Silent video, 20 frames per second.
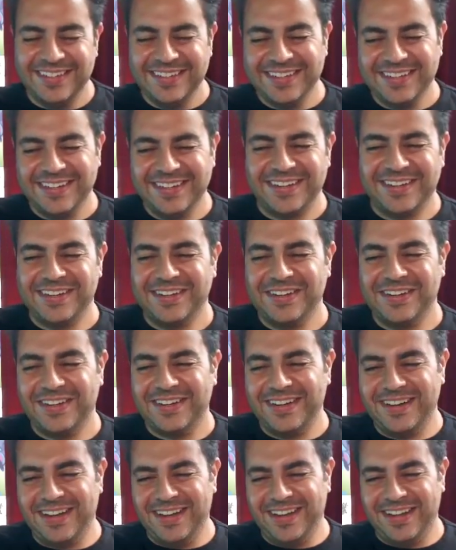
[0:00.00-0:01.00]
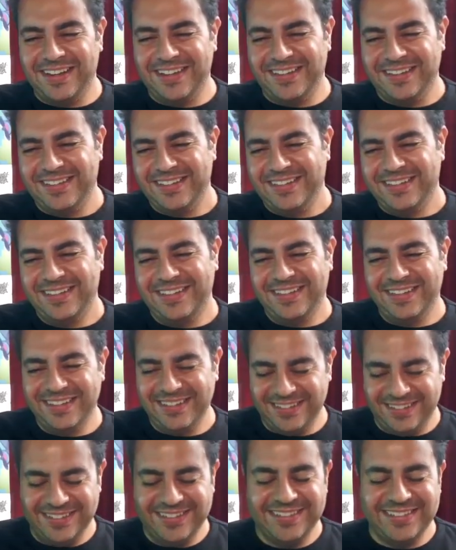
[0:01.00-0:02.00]

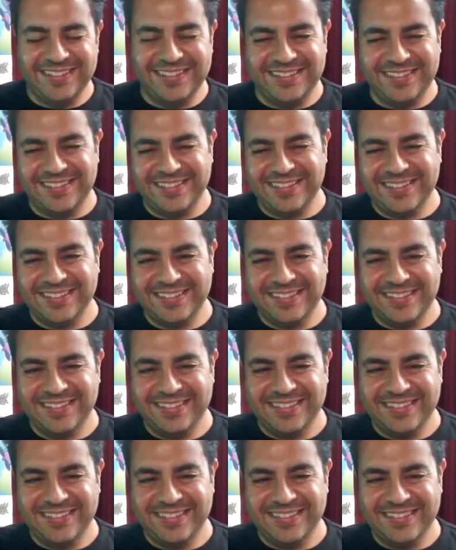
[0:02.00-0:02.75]
[no speech]